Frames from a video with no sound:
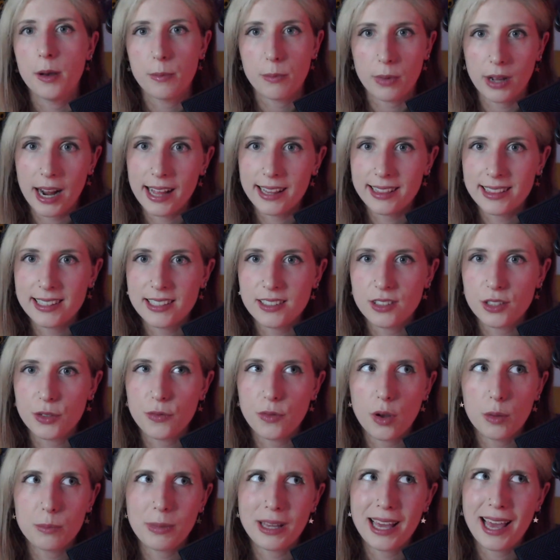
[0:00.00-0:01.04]
but at least you
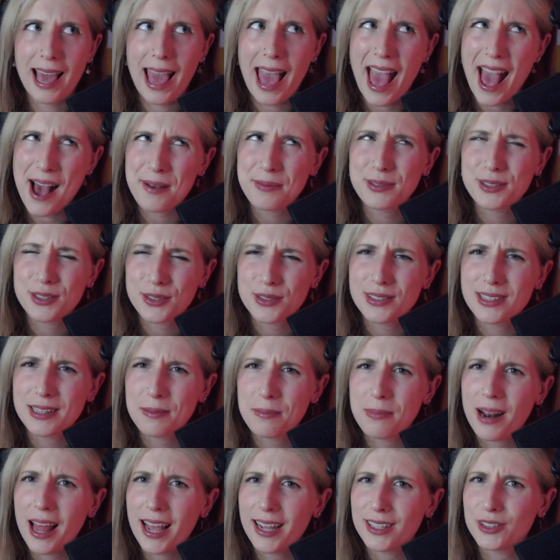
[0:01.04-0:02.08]
won't be absolutely
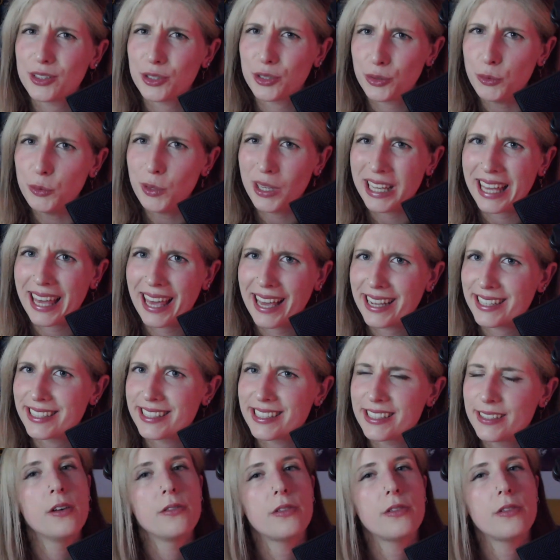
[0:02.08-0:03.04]
blind doing it.